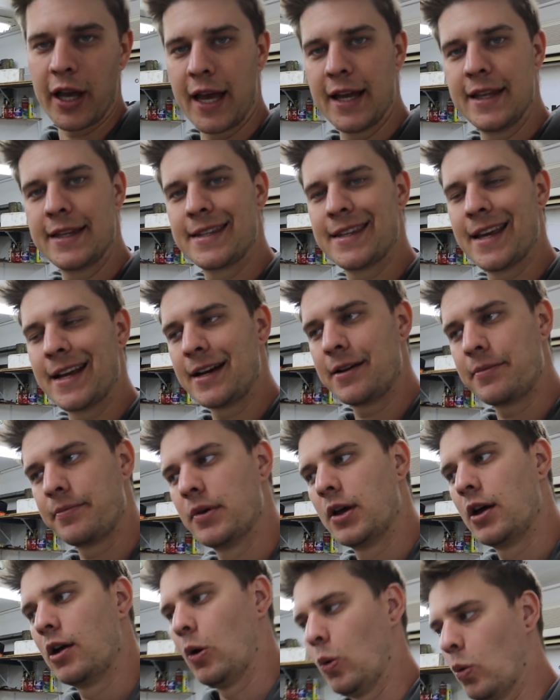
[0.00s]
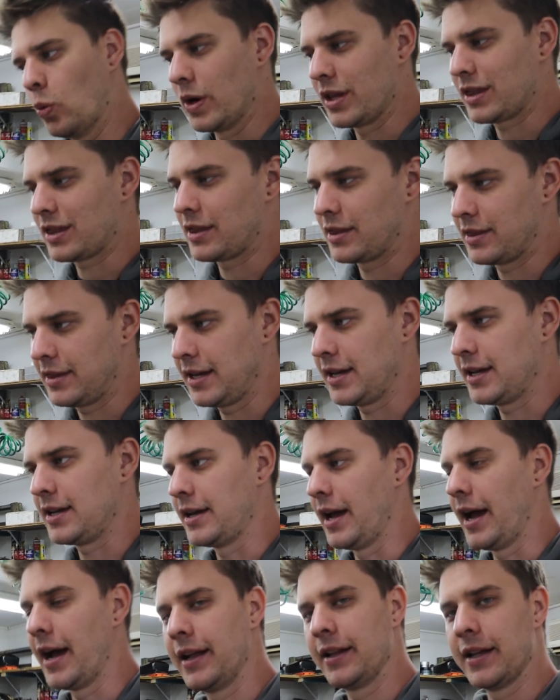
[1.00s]
head setup, with
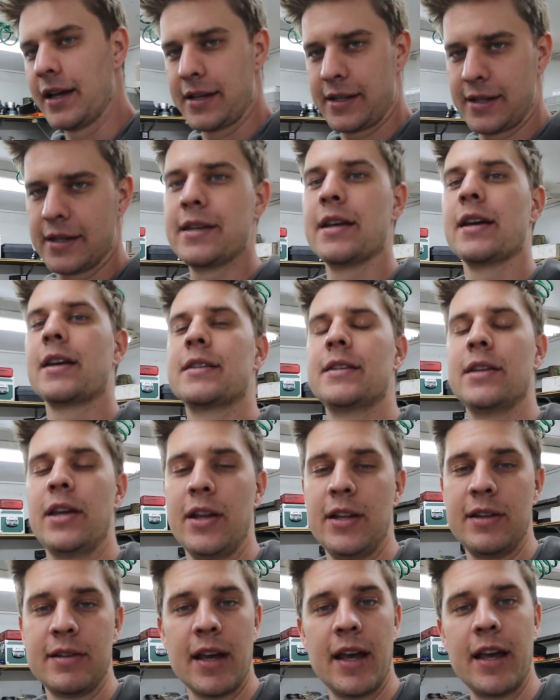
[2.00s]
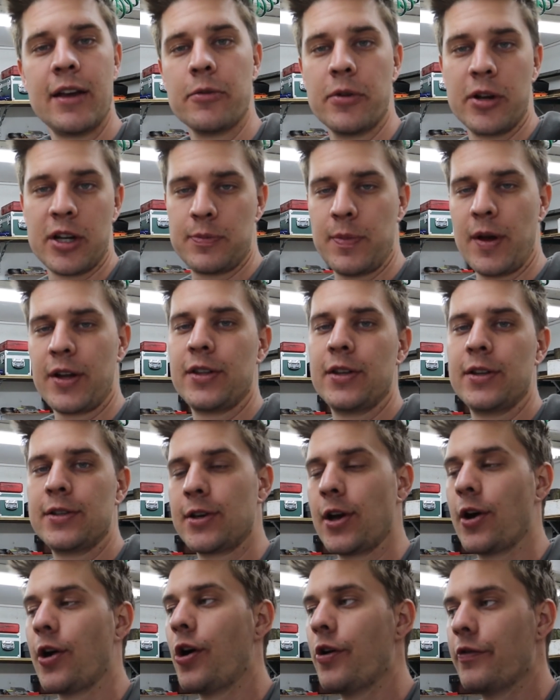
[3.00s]
the LS6 intake, we're expecting it
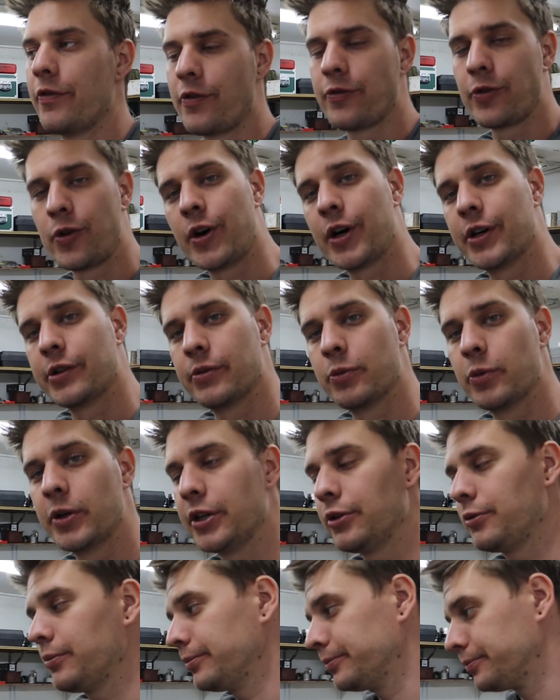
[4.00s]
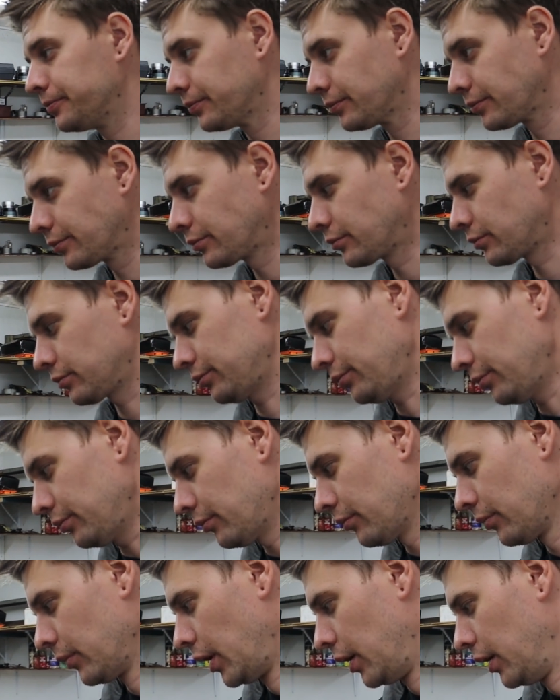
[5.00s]
to go over 400 wheel.
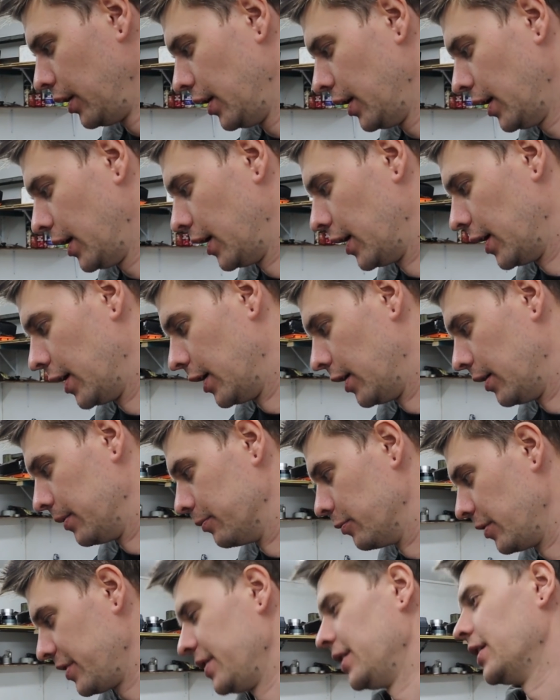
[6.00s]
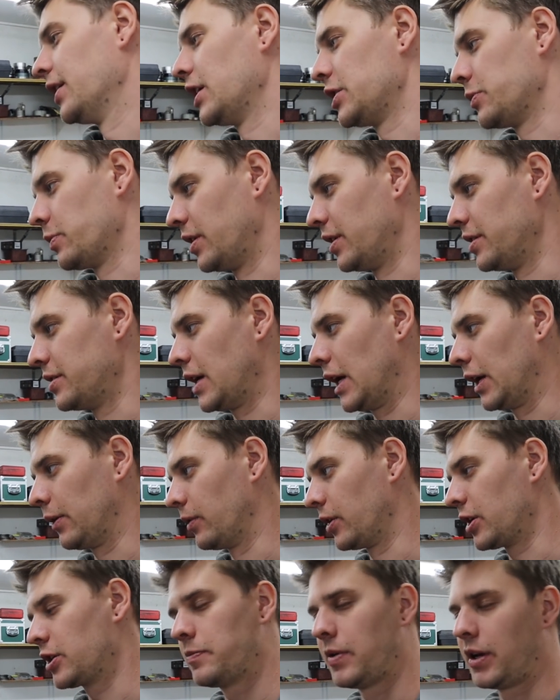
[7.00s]
With the LS1 intake,
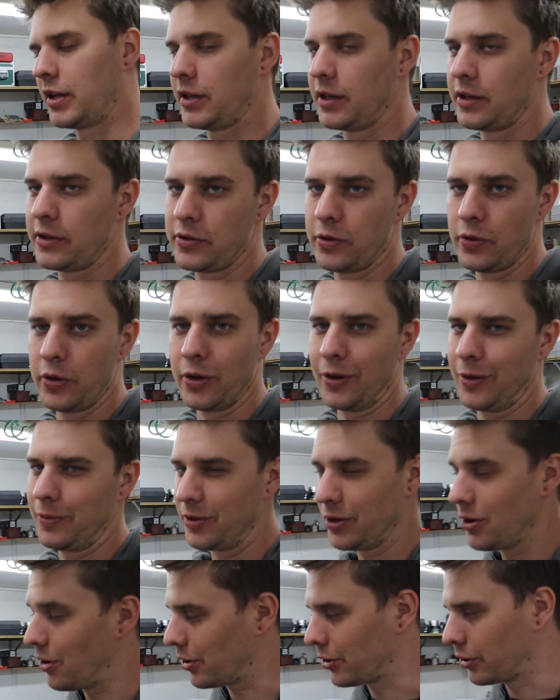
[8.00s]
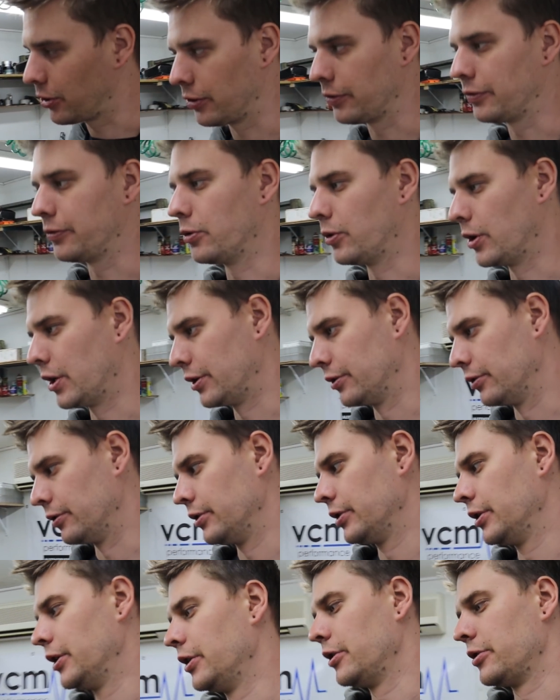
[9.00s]
we're expecting sort of knocking on 400.
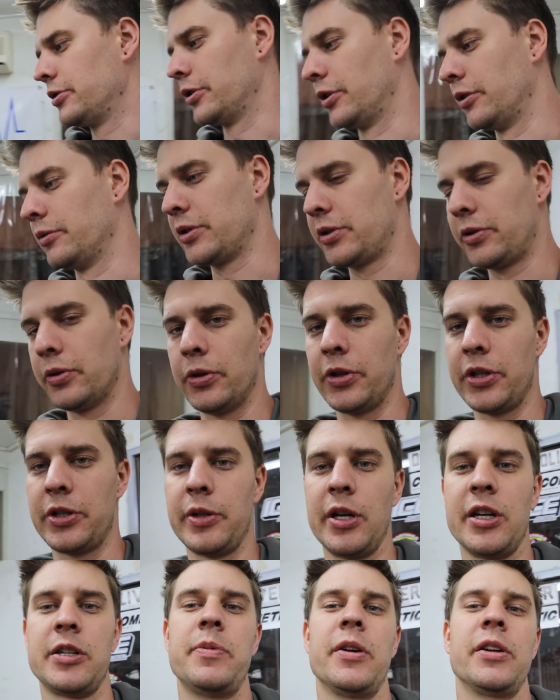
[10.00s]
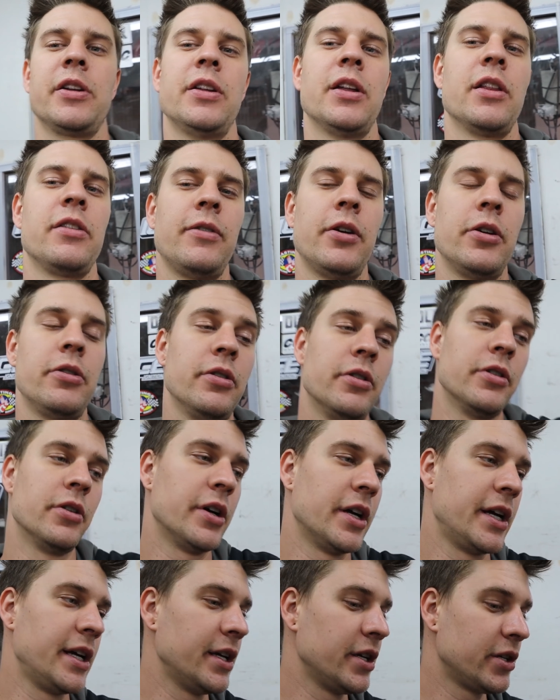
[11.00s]
So we're sort of expecting that
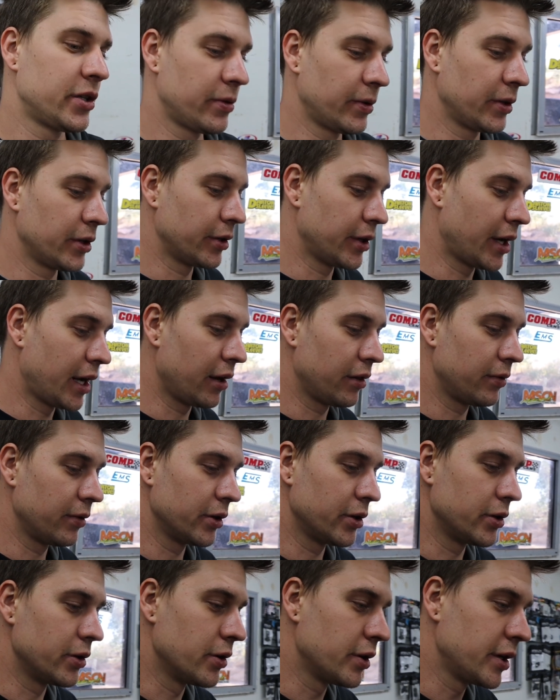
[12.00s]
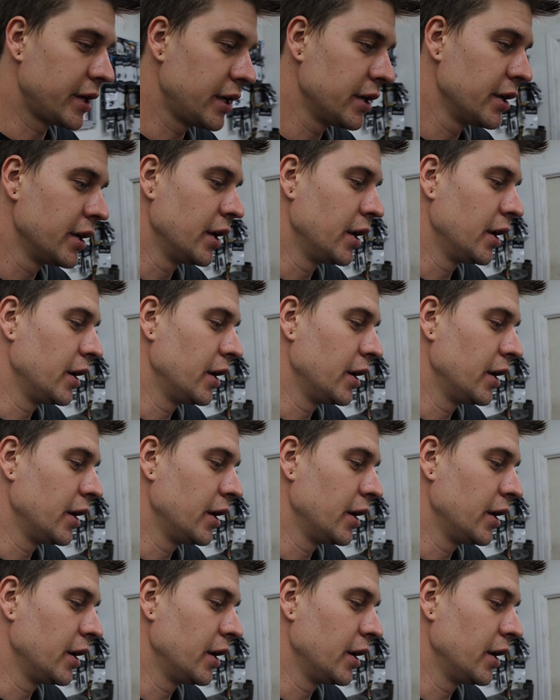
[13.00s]
390-ish, 380, 390